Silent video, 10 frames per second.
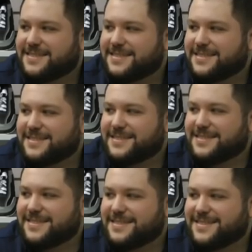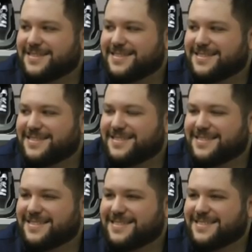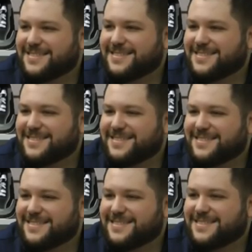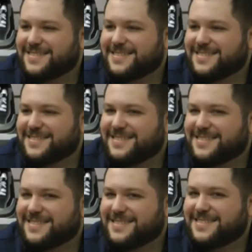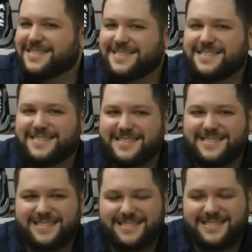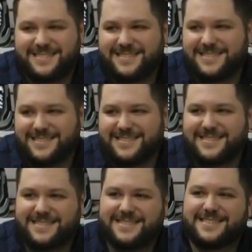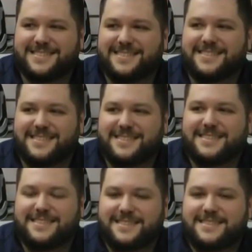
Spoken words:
(not speaking)